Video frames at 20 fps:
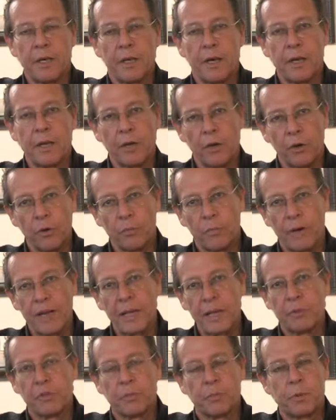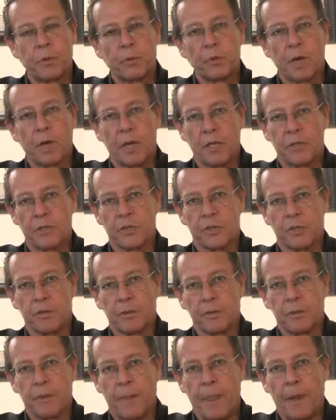Hello, my name is Bill Gonzo,
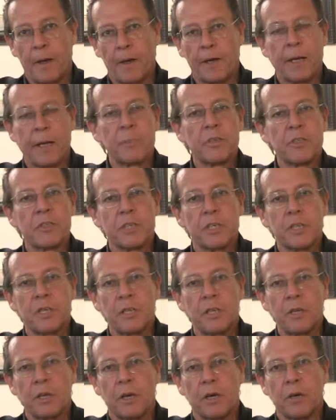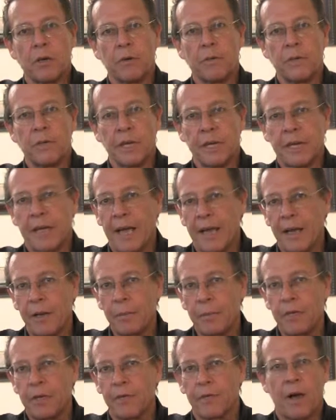and I'm the CEO of the
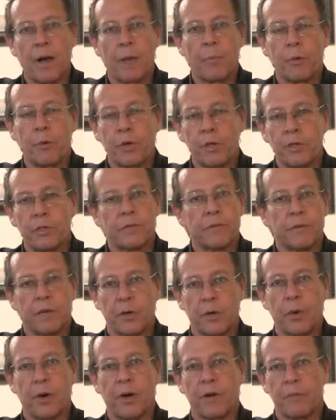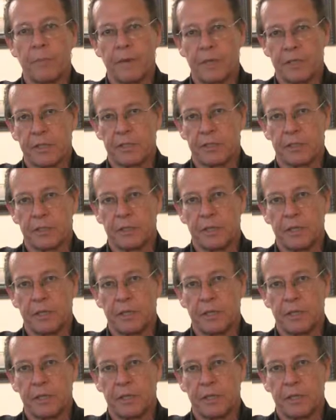Academy of Comprehensive Integrative Medicine.